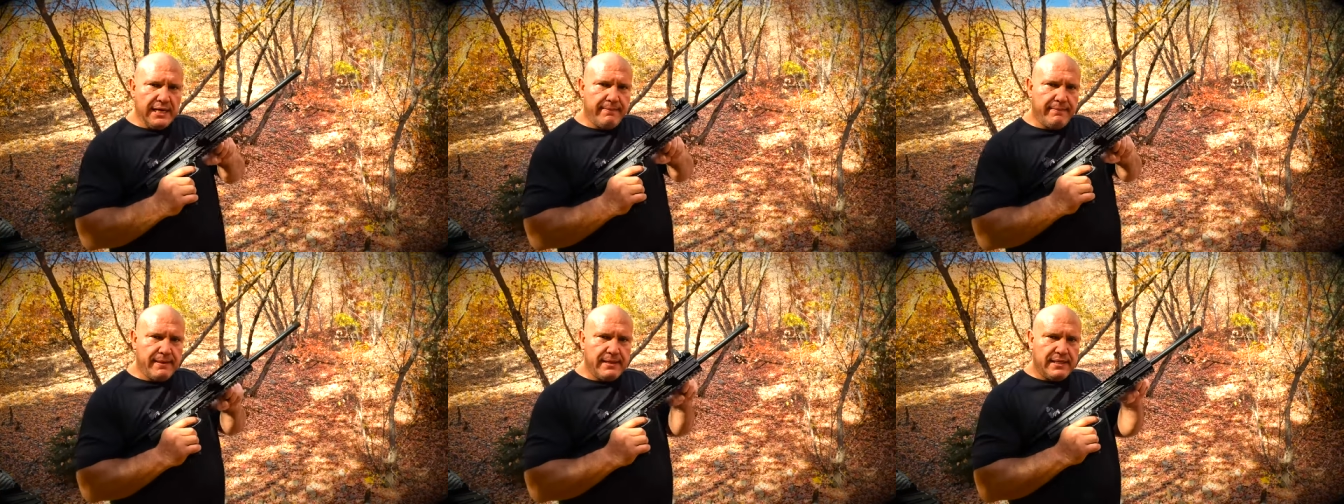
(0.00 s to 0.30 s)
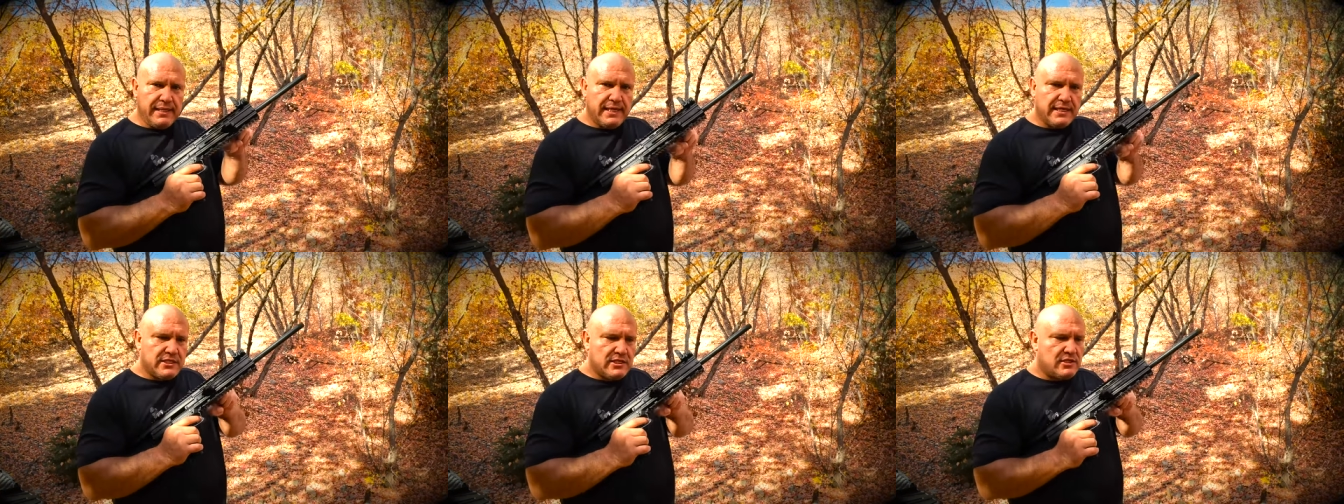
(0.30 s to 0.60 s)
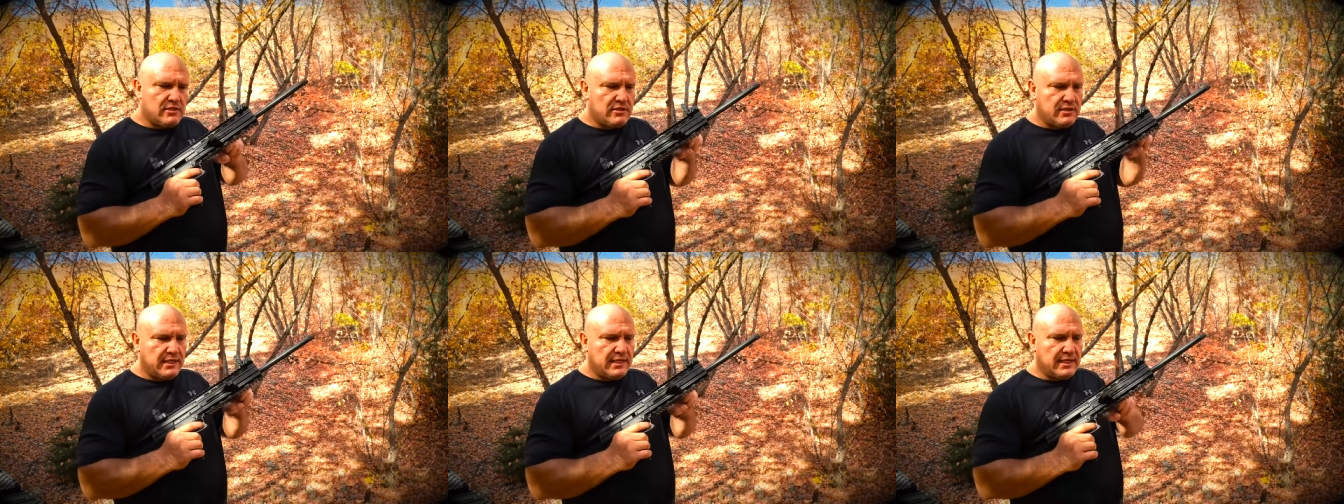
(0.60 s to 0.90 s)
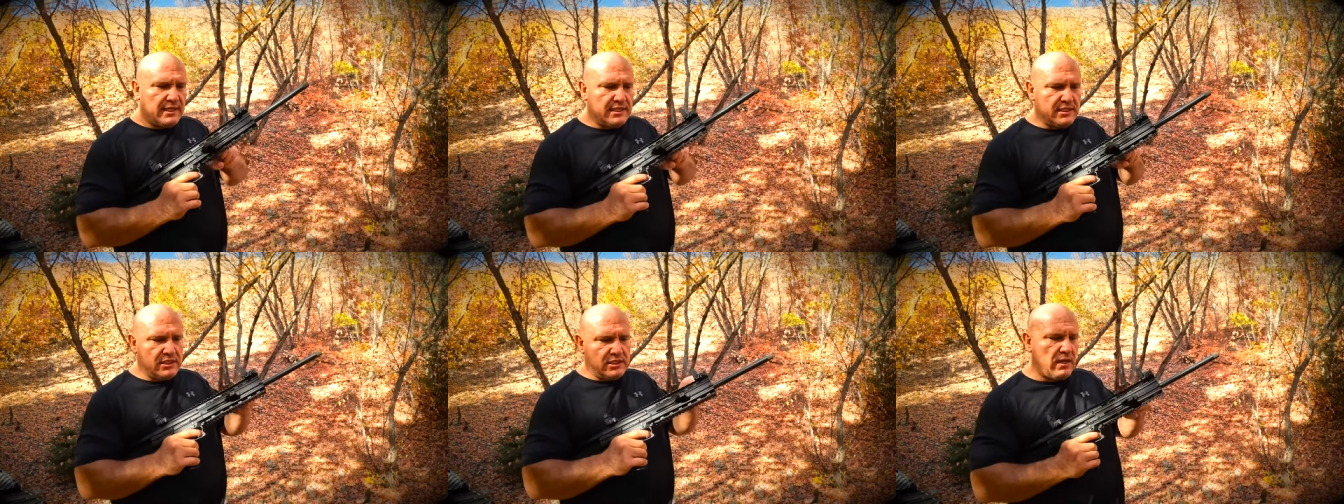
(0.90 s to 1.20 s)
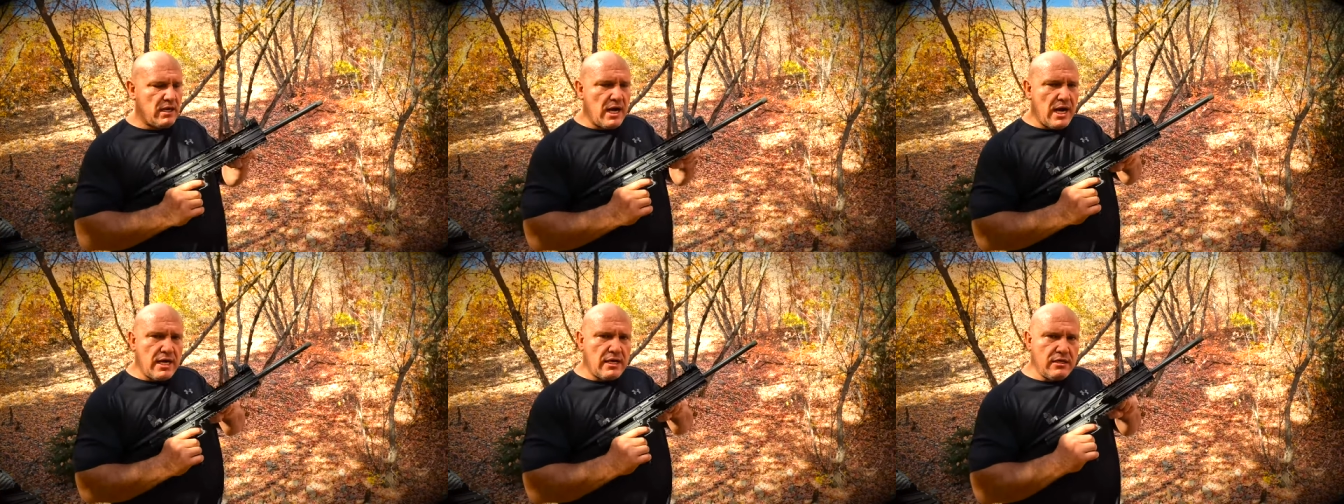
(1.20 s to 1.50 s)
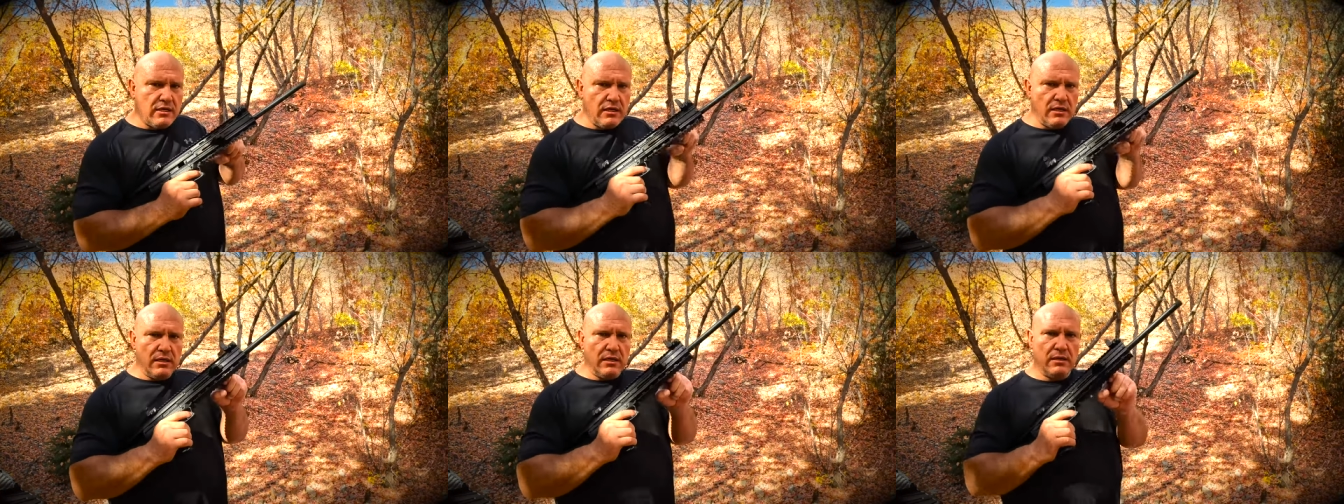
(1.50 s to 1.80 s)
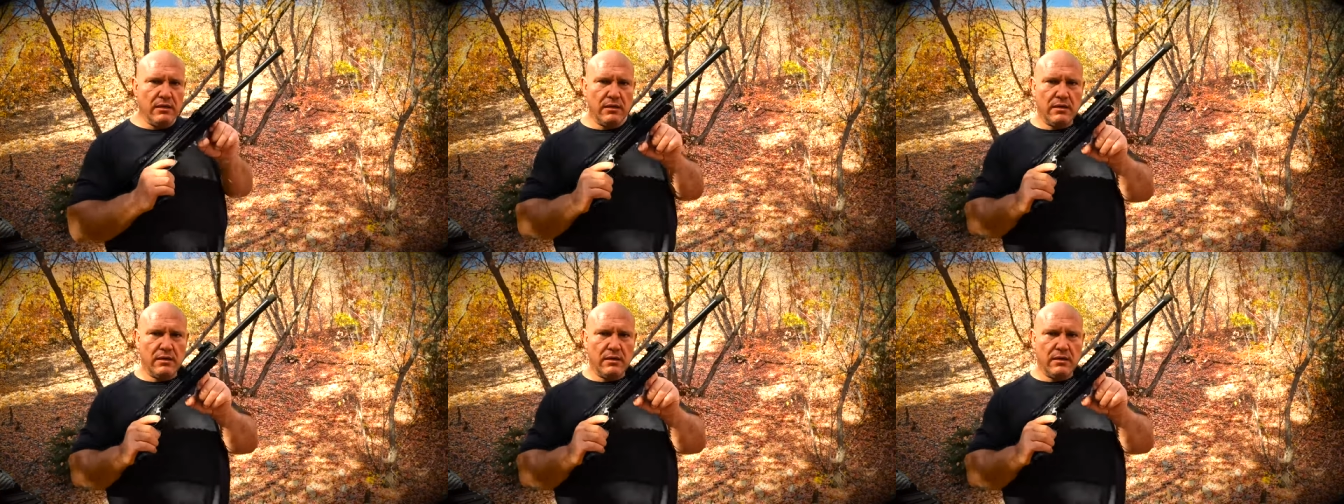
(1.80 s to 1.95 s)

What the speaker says: ambidextrous cocker.